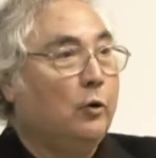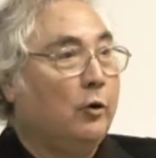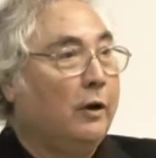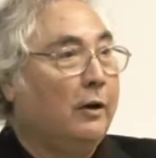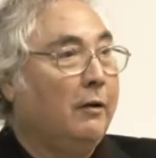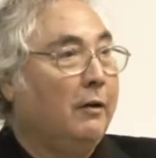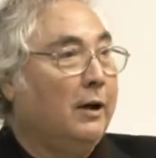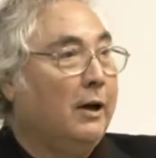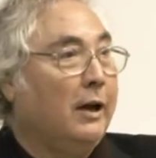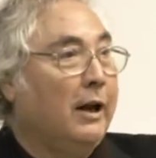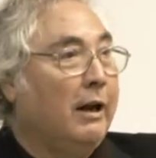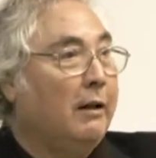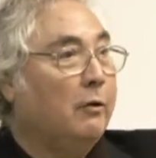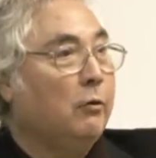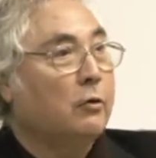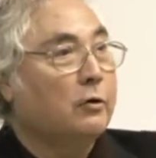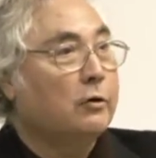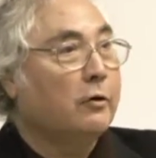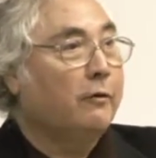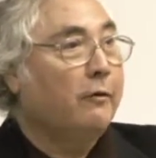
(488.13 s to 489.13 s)
to the
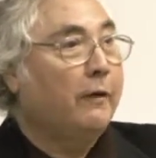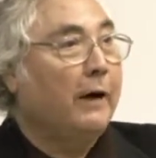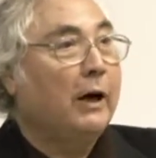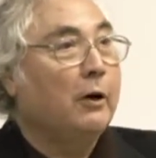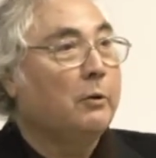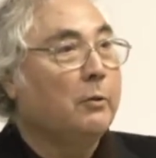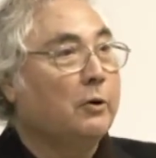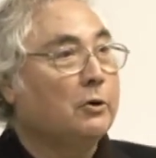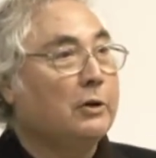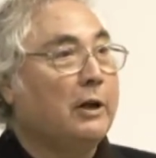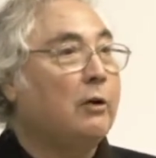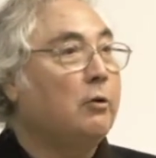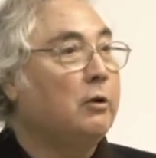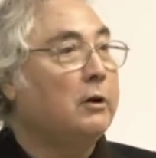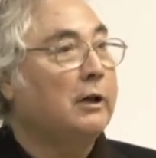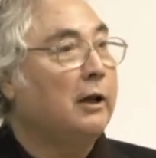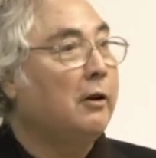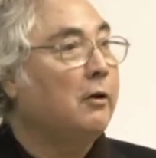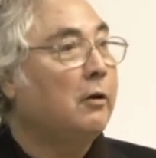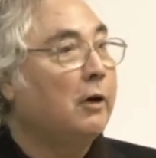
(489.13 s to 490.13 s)
networks of value, because
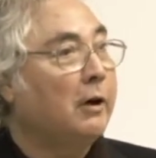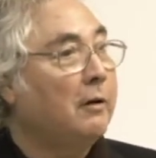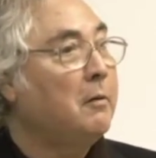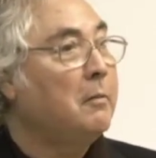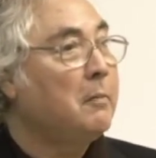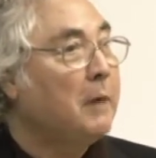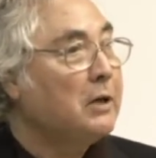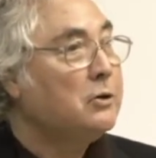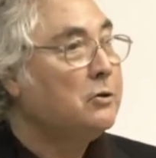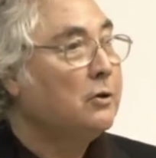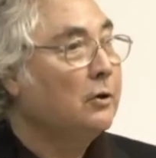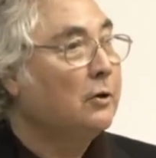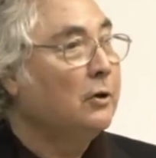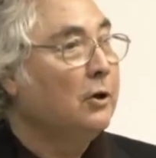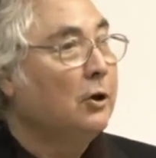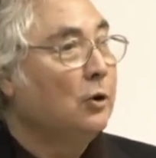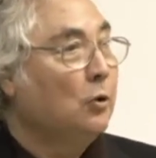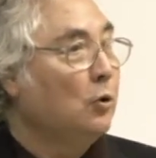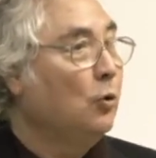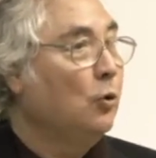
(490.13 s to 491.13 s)
otherwise they don't have a budget
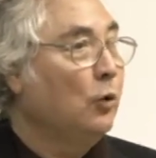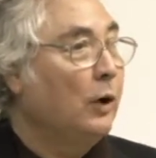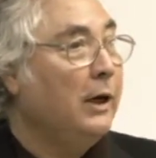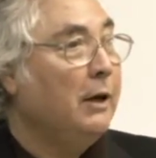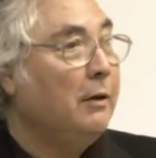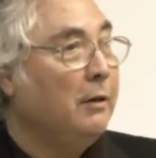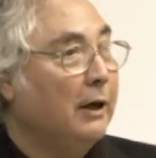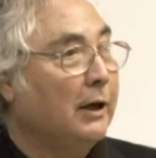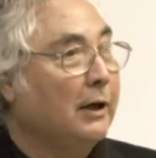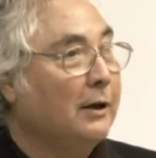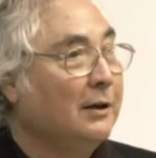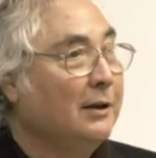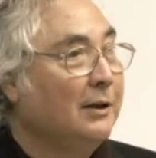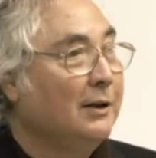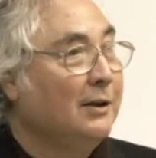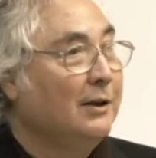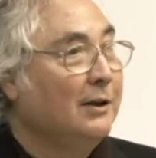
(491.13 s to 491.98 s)
to do anything.